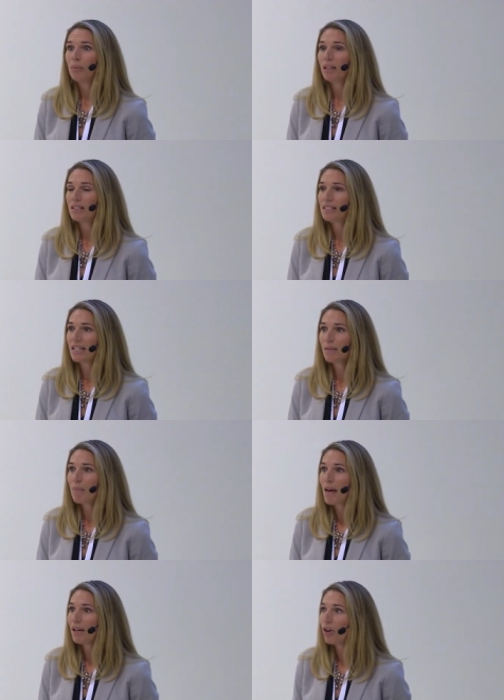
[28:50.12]
because it
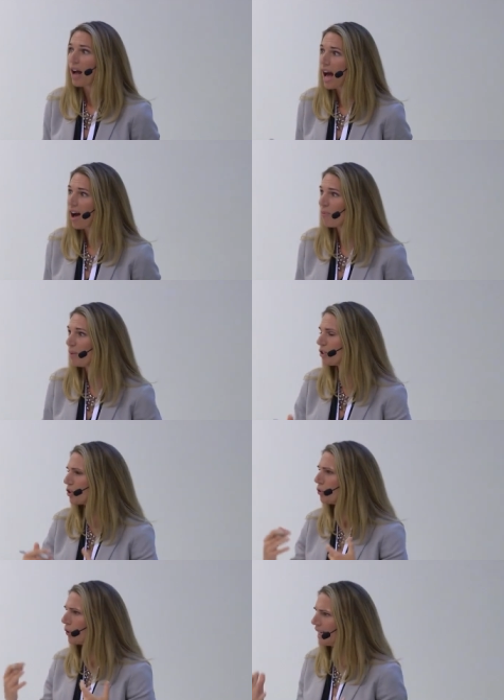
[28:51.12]
doesn't matter how
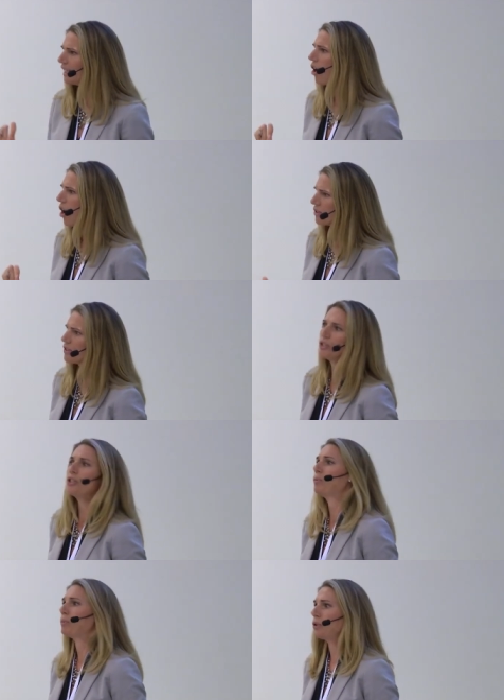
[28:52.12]
much great
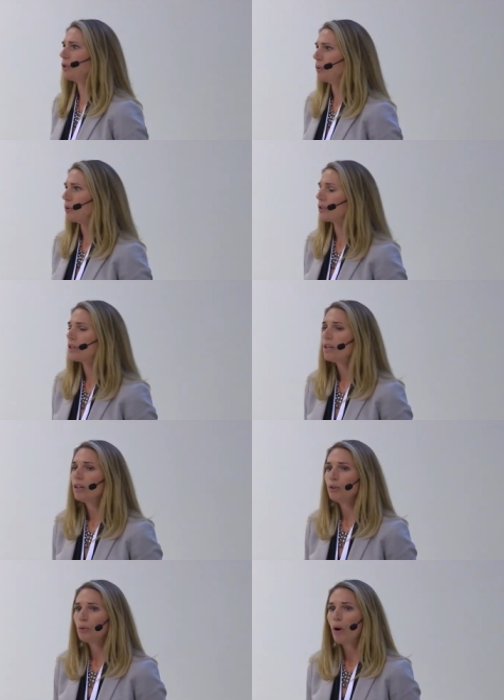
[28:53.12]
content you produce.
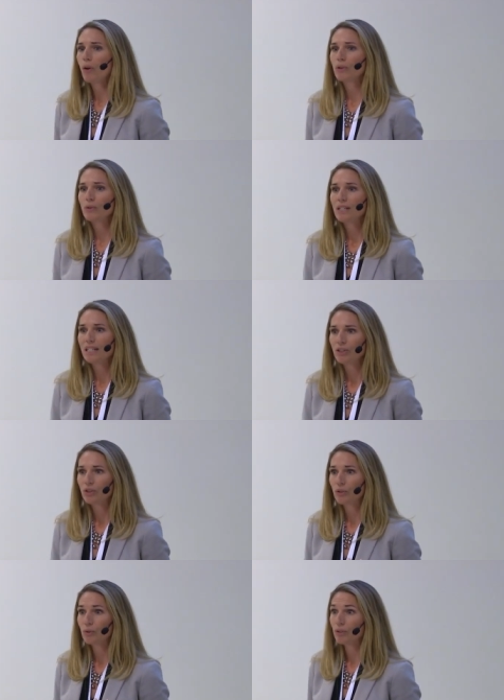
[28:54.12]
You also need
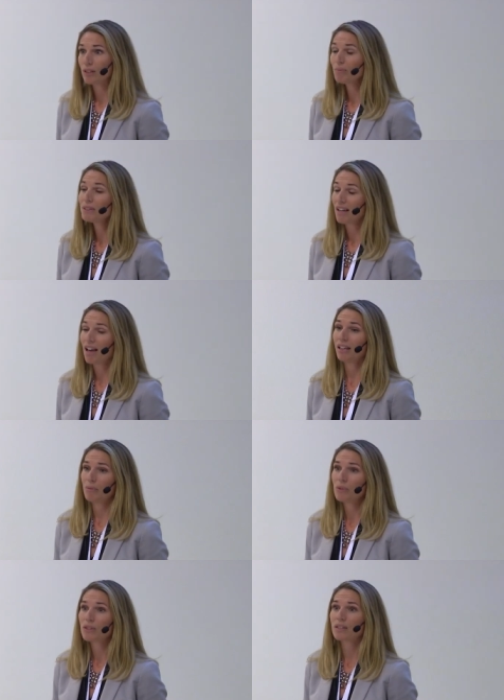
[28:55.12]
to
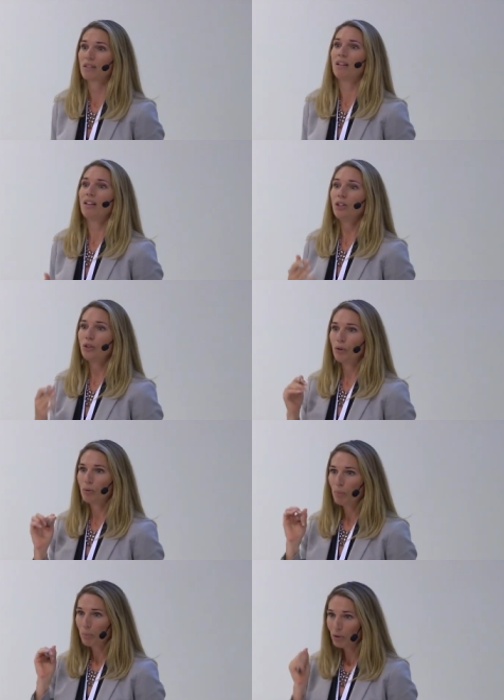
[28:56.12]
sometimes, you
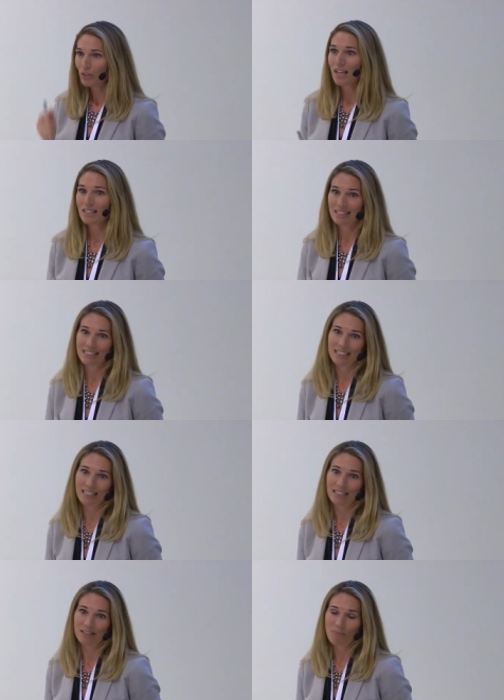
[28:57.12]
know, put that stick
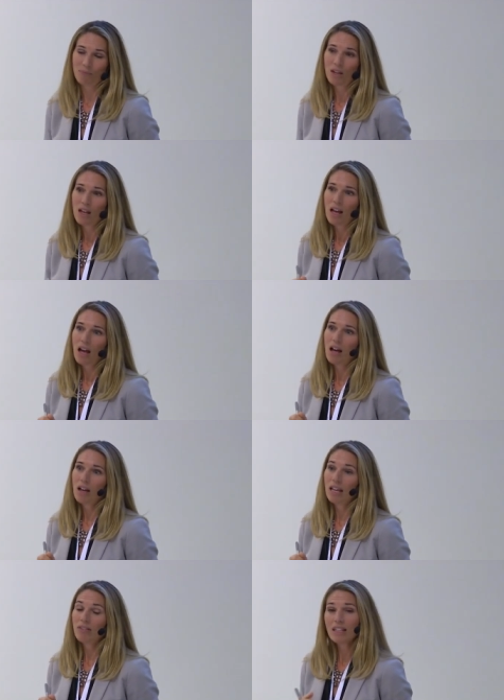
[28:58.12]
in.
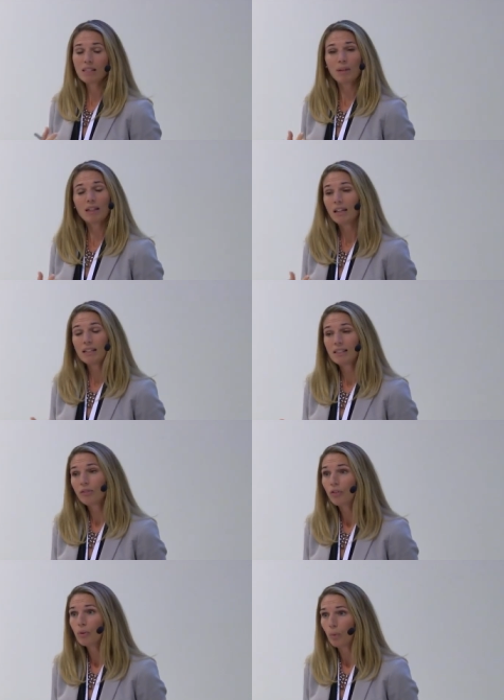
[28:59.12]
Uh, and this in, in
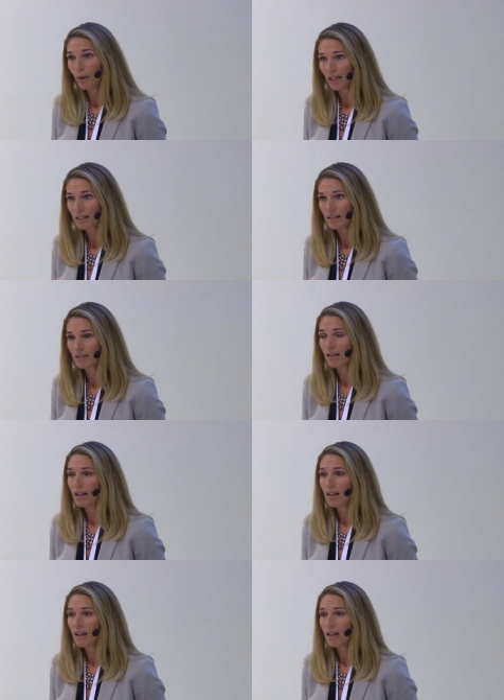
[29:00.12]
different ways.